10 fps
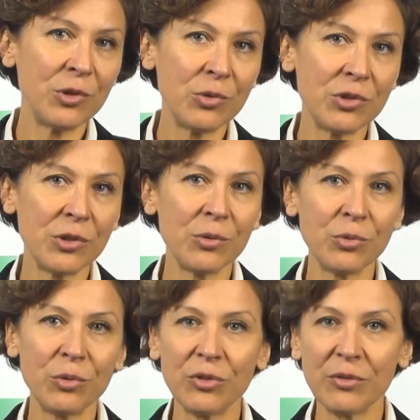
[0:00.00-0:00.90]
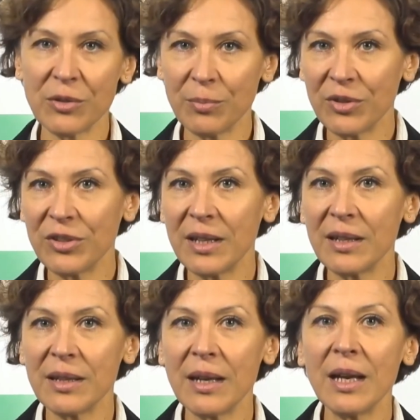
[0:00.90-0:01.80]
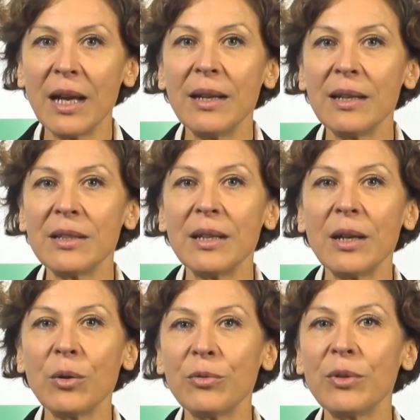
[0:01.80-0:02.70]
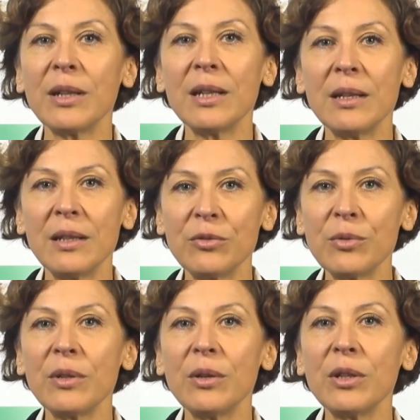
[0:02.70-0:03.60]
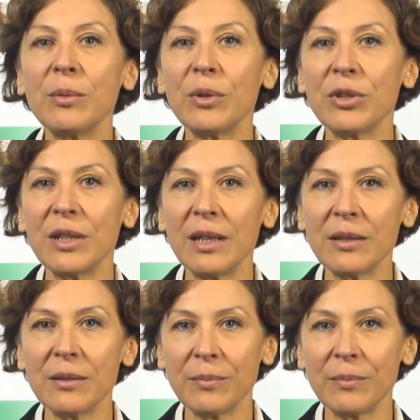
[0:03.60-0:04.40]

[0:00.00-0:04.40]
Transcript: use for 50%, and its eco-friendliness for 30%.